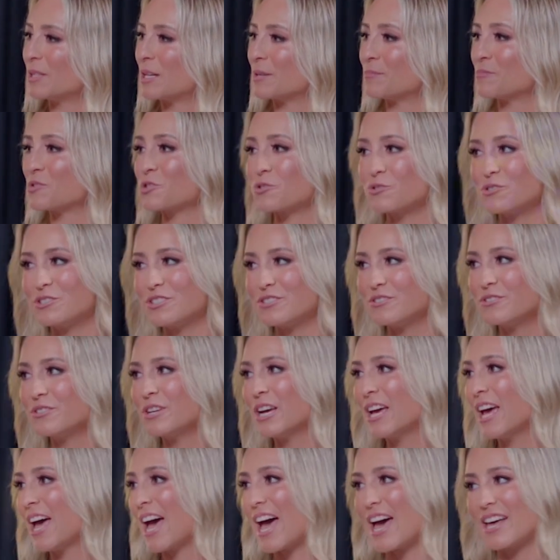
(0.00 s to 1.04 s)
I'm sure you
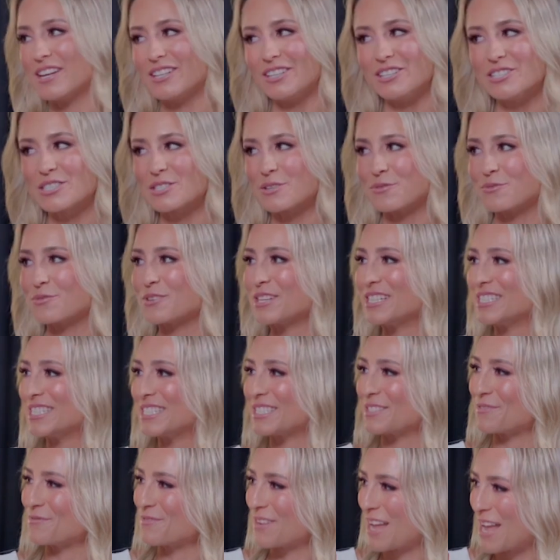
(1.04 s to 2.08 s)
had lots of friends
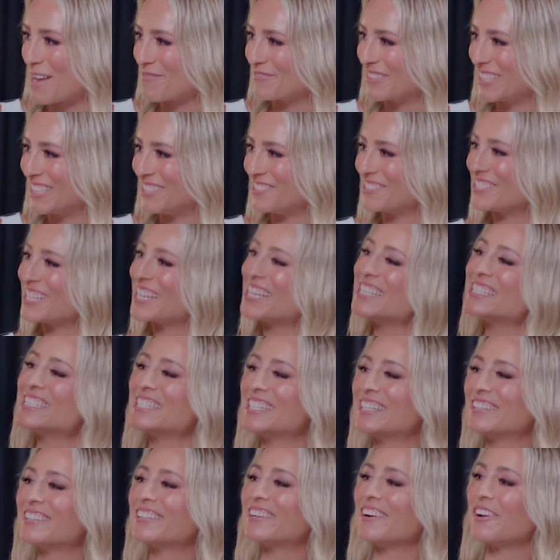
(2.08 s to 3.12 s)
and family you tested
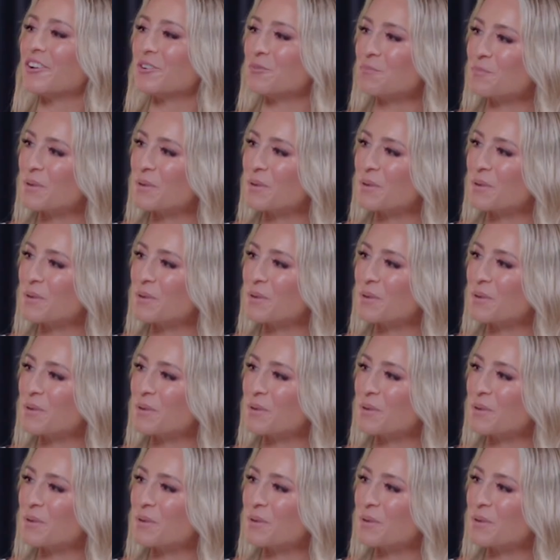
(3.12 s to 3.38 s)
it on,